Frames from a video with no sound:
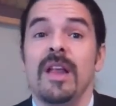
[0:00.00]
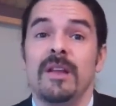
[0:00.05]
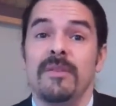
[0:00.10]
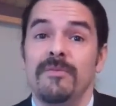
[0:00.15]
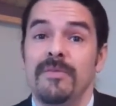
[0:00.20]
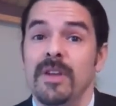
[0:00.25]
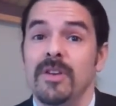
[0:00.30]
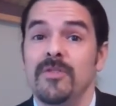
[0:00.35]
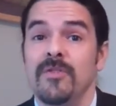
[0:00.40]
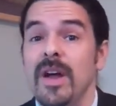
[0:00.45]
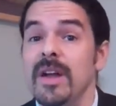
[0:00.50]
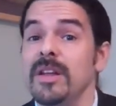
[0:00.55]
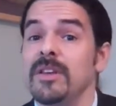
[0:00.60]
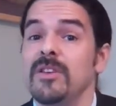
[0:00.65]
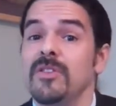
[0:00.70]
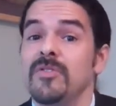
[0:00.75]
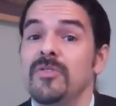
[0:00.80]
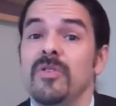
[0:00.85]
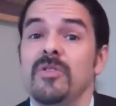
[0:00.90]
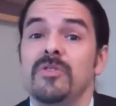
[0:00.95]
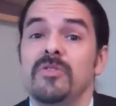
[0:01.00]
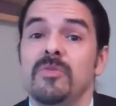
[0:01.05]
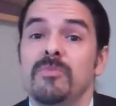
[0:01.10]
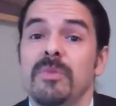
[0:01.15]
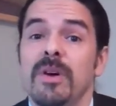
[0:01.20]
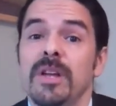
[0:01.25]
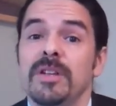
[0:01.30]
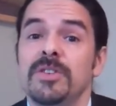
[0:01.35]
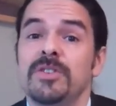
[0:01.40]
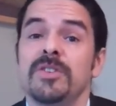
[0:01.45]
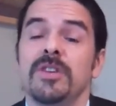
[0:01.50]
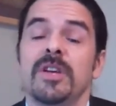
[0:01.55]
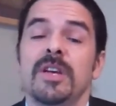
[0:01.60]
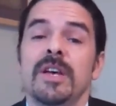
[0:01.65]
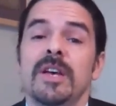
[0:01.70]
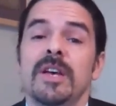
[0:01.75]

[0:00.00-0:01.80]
and if they try to control it too much,